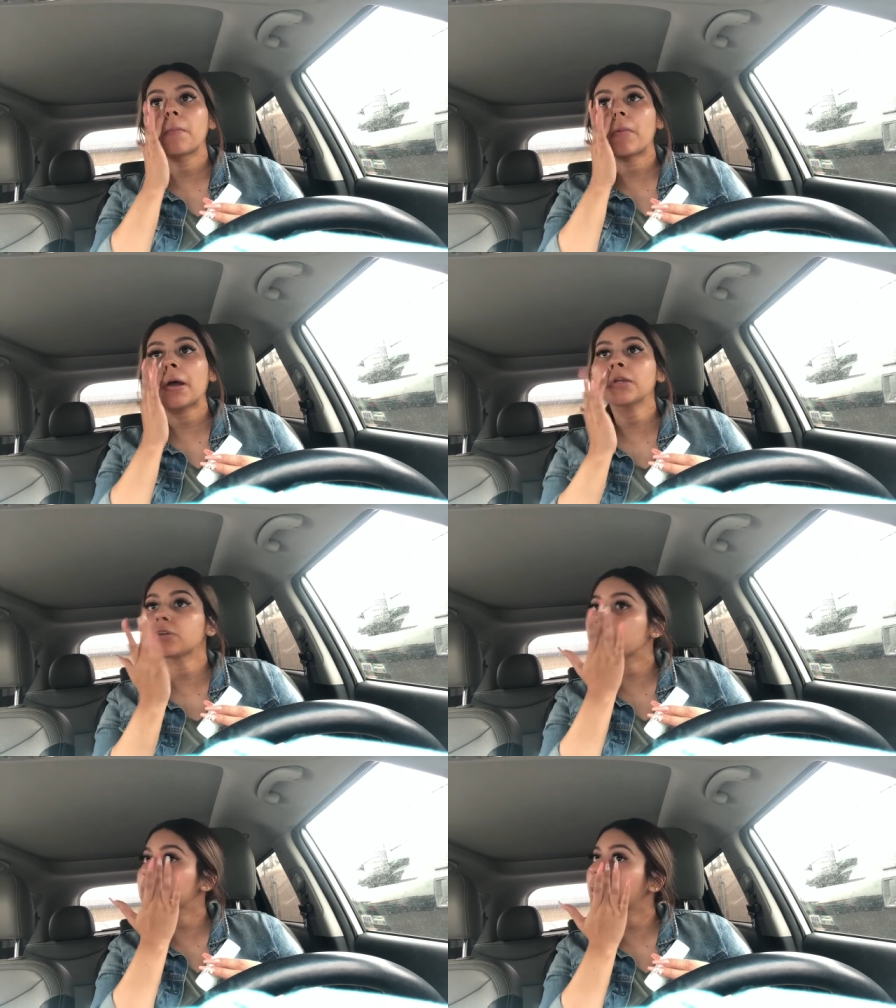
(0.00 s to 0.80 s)
My
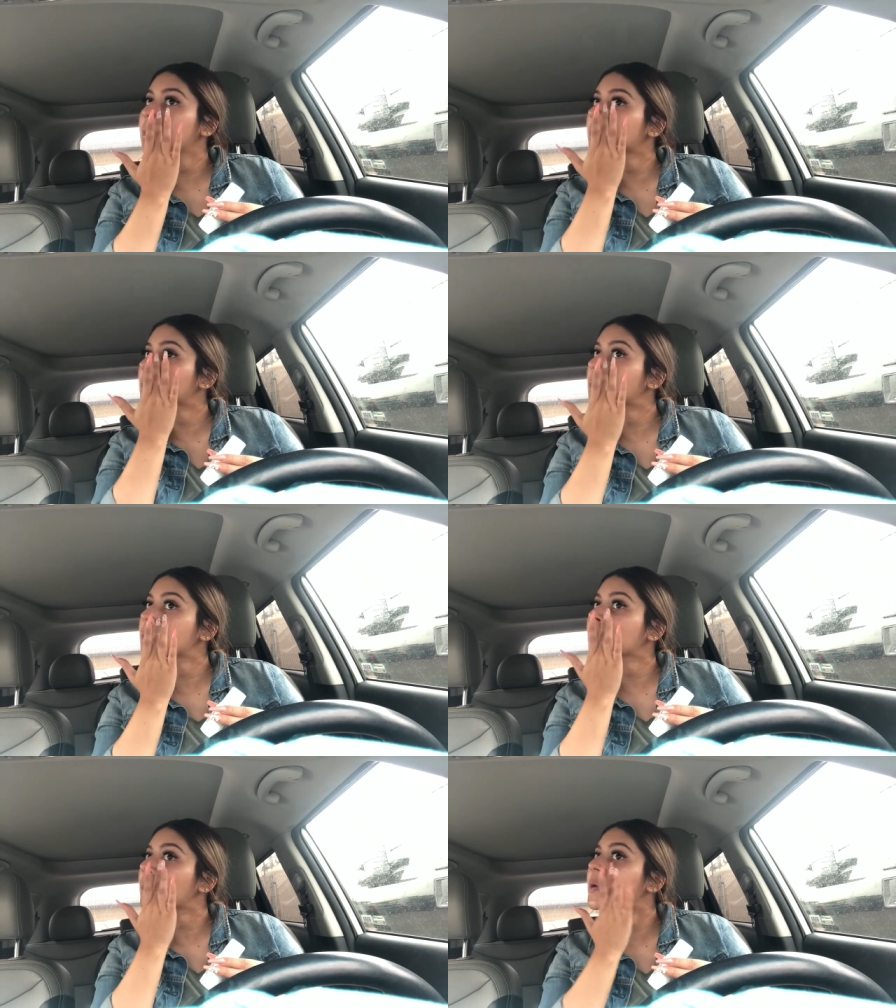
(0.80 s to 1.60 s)
dry spots are
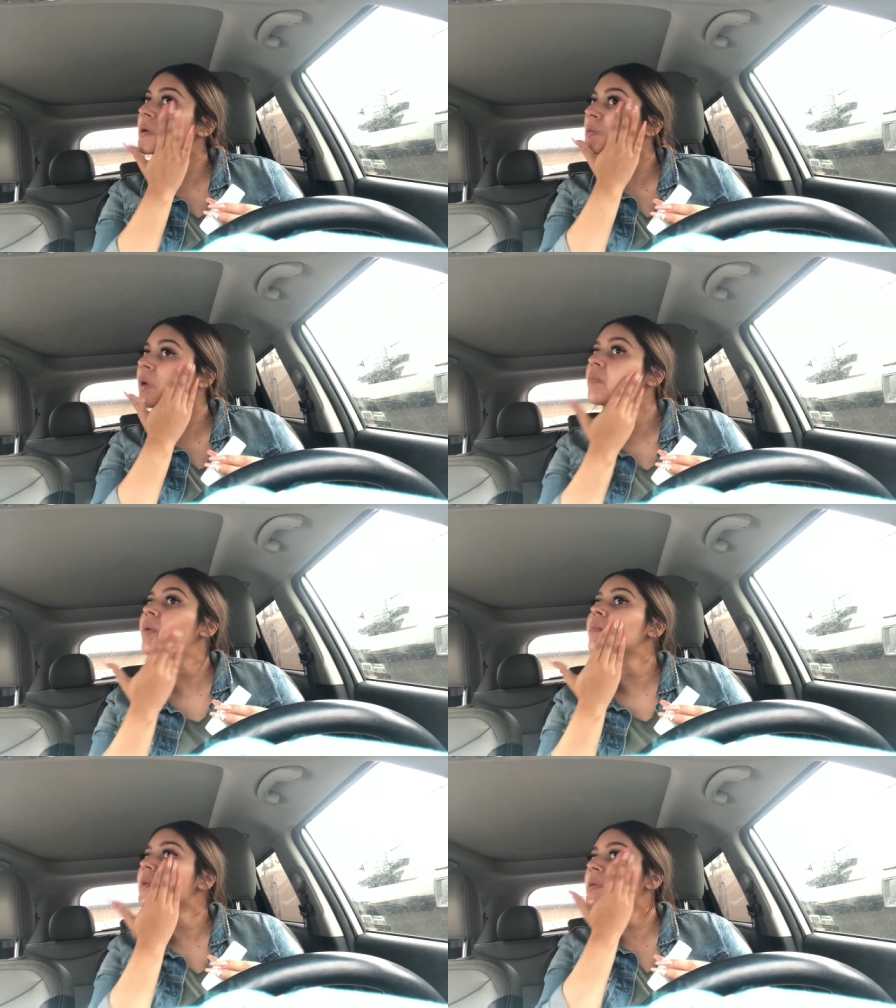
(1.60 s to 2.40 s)
usually right here, right
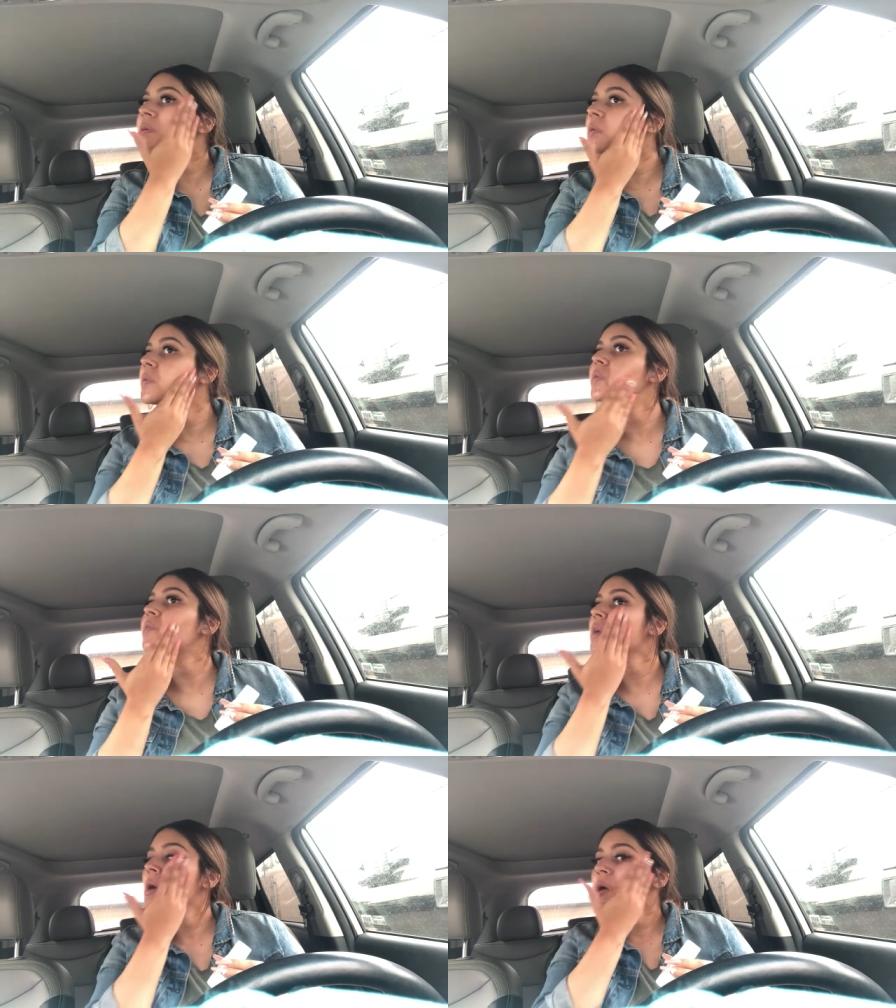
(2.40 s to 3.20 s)
by my nose.